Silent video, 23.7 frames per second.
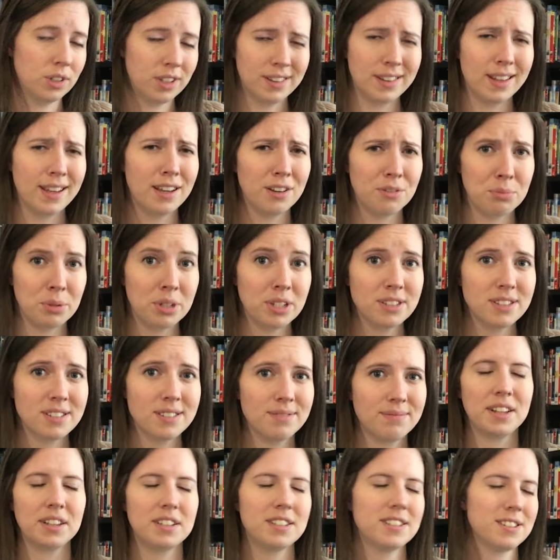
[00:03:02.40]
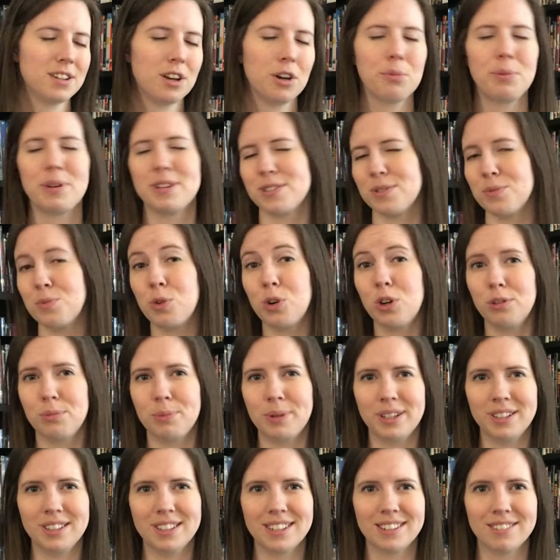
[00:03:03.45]
they have built, let's talk about some world
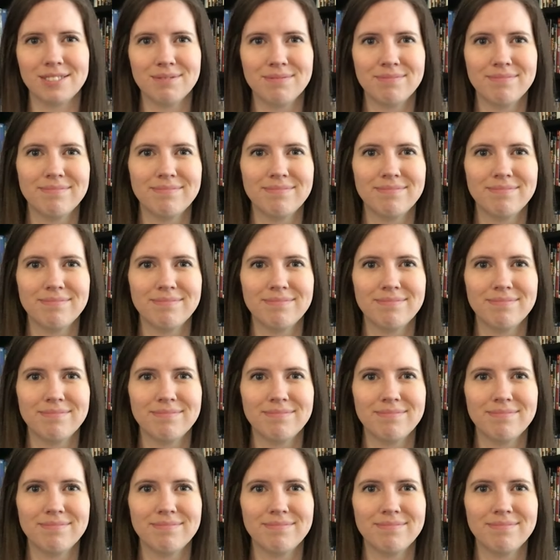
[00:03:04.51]
building.